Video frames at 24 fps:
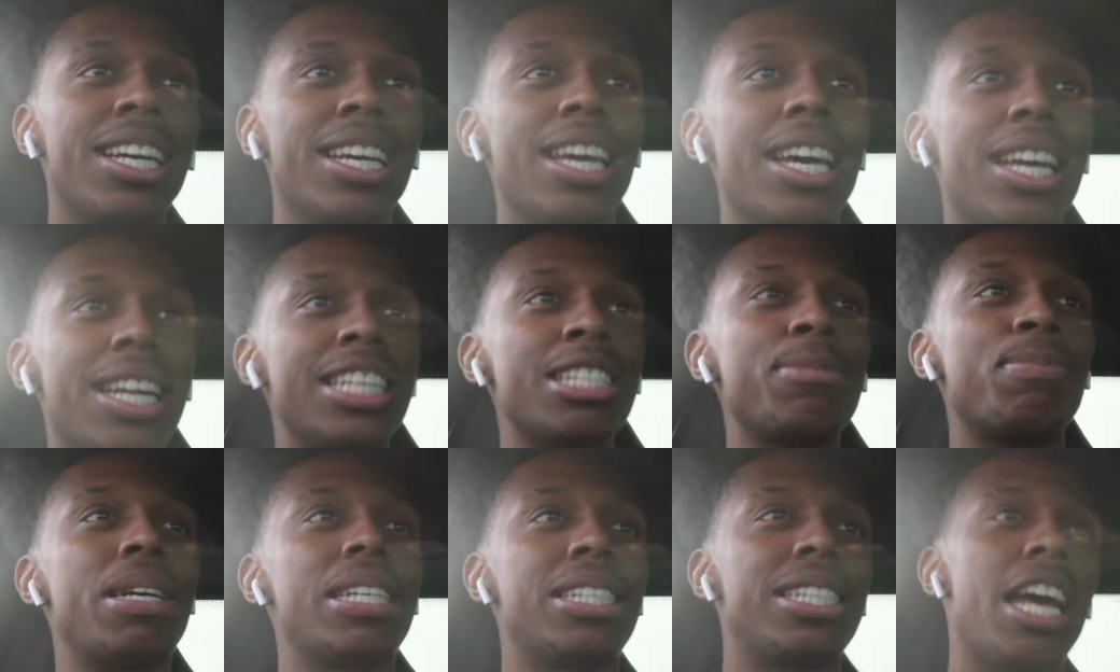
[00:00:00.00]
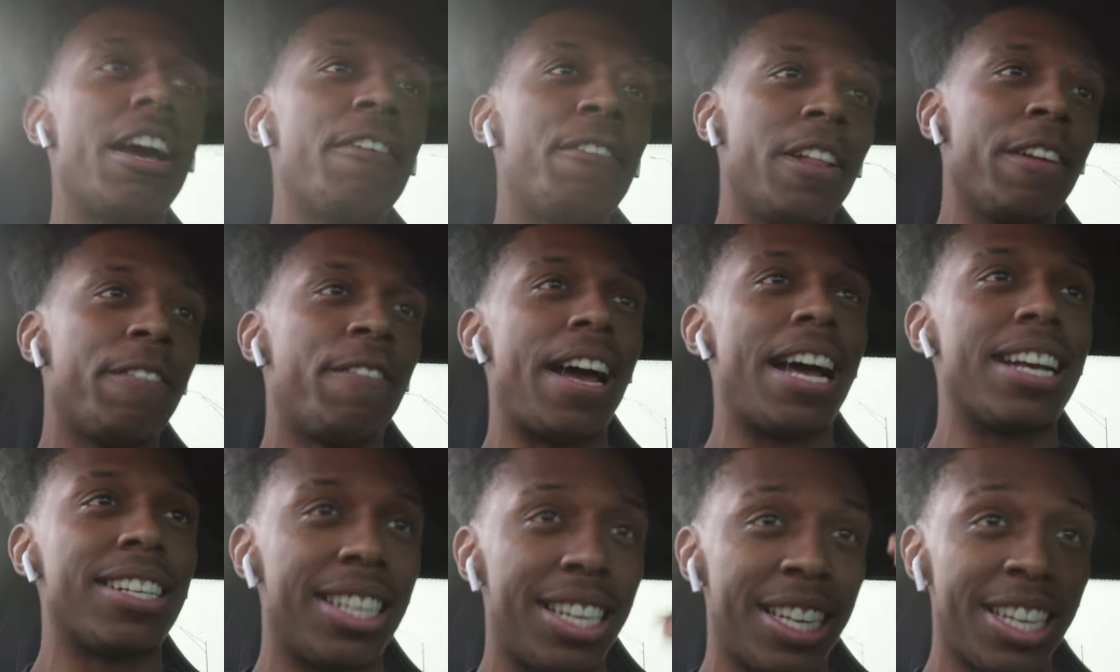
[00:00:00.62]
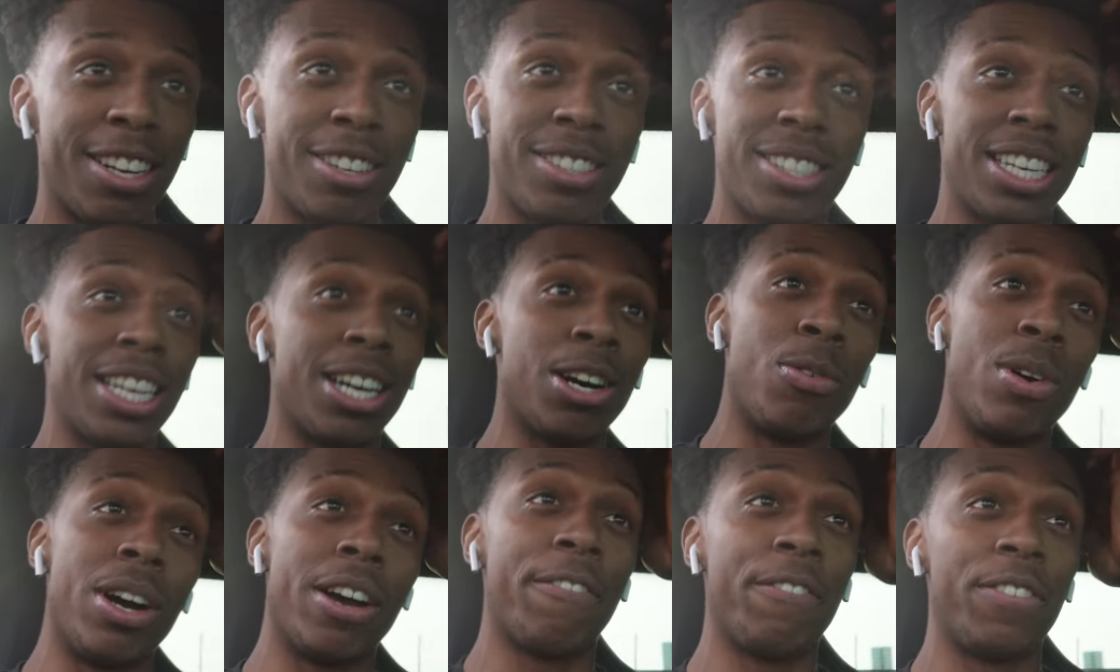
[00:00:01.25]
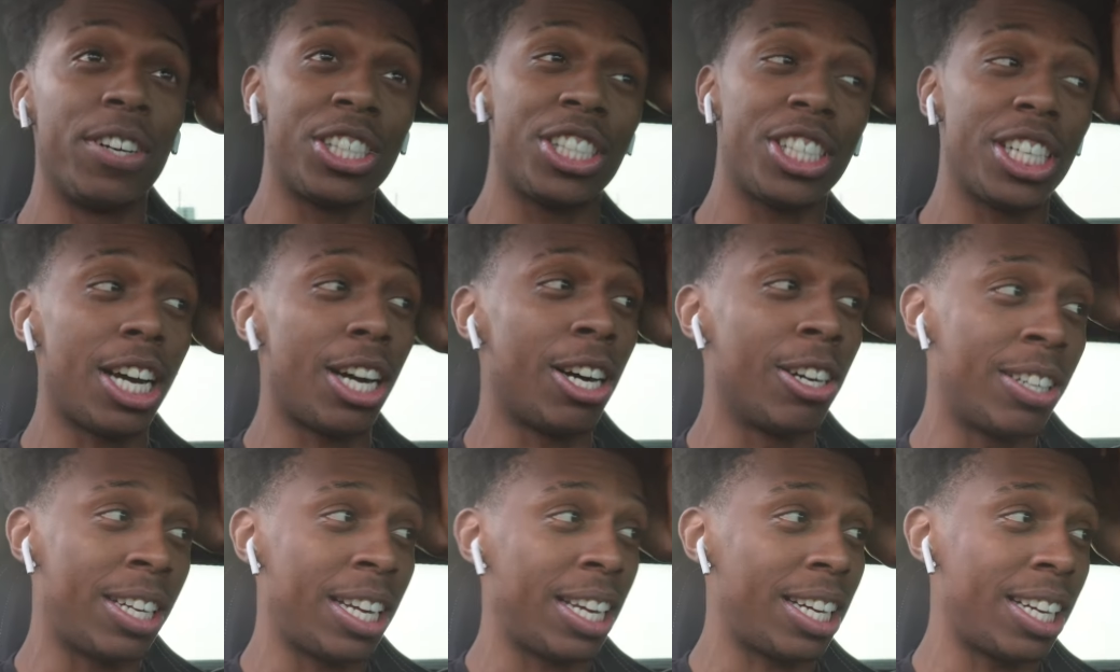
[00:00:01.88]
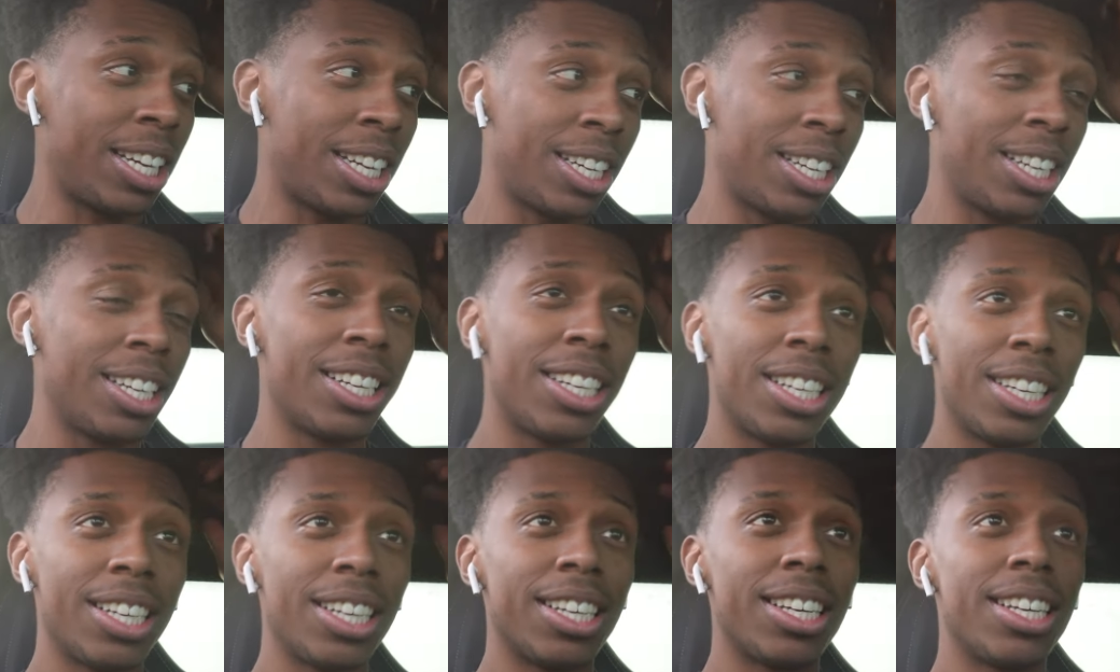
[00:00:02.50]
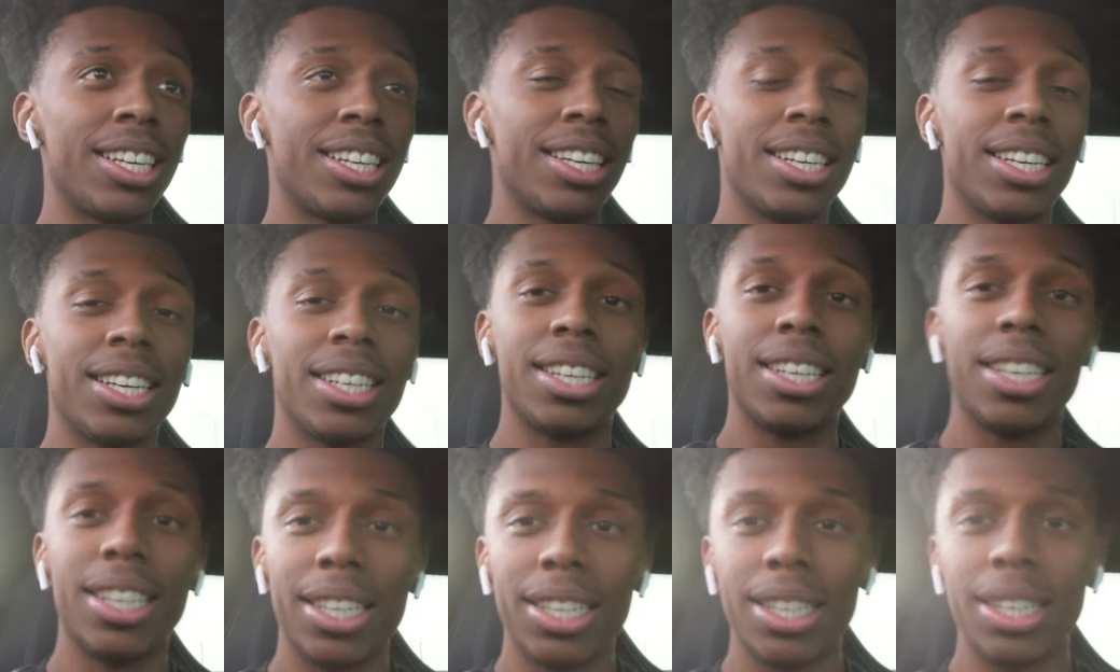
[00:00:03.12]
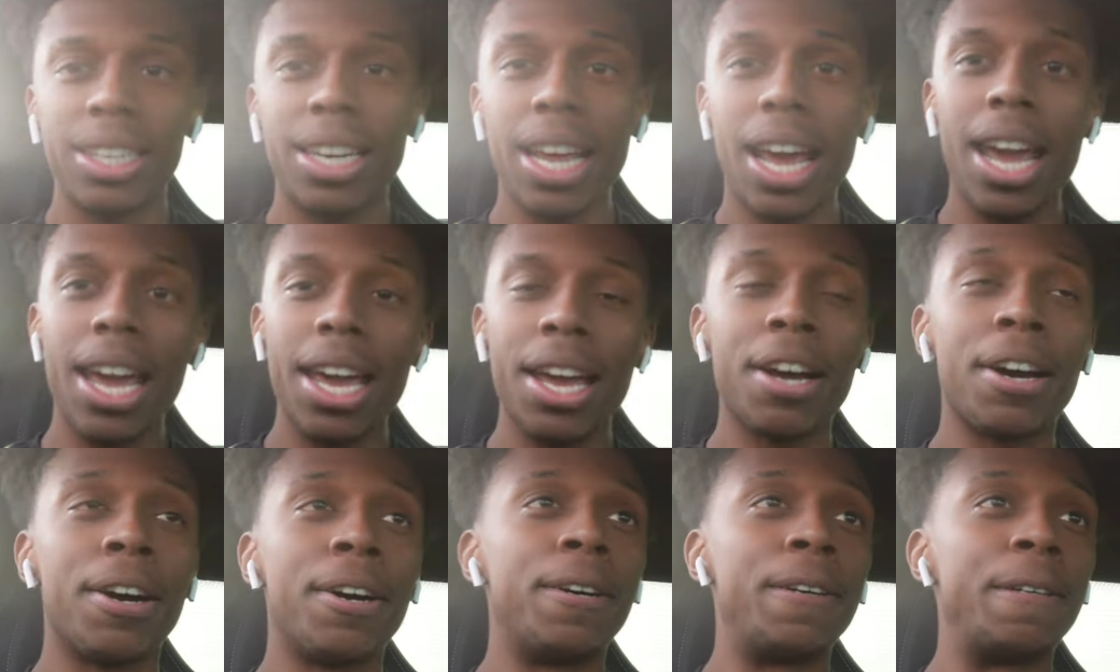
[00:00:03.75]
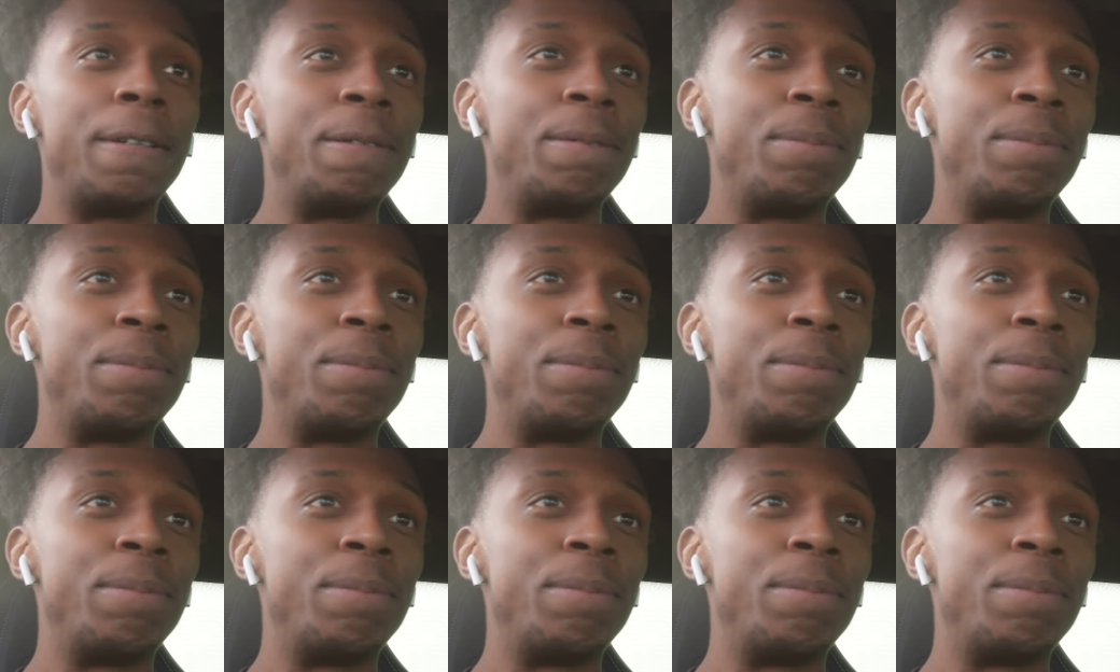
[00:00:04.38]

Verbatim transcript: Yeah, this bitch definitely faster than your ZL1 for sure, nigga. Damn.